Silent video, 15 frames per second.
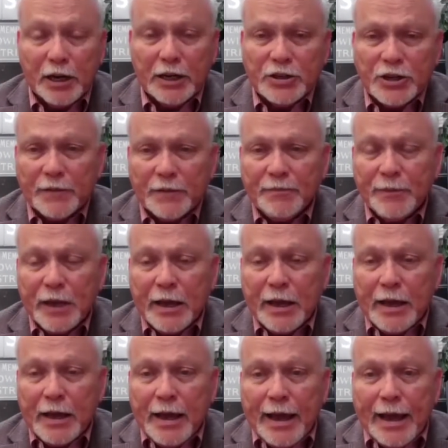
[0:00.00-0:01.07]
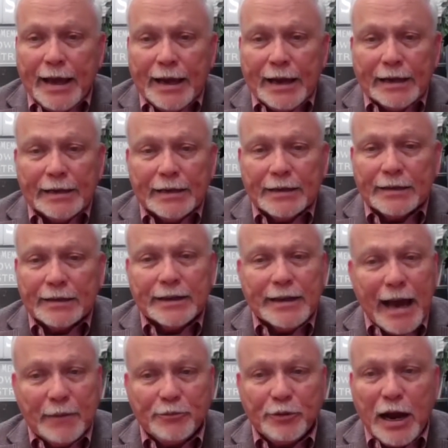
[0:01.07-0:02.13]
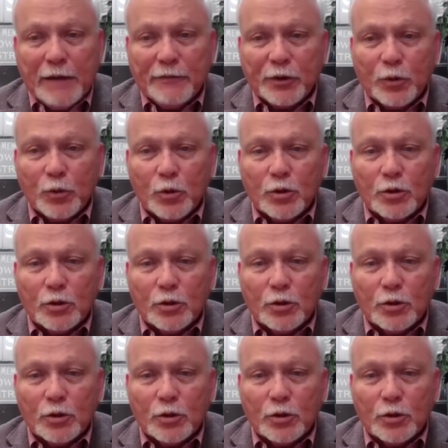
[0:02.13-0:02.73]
budget. And the nonprofit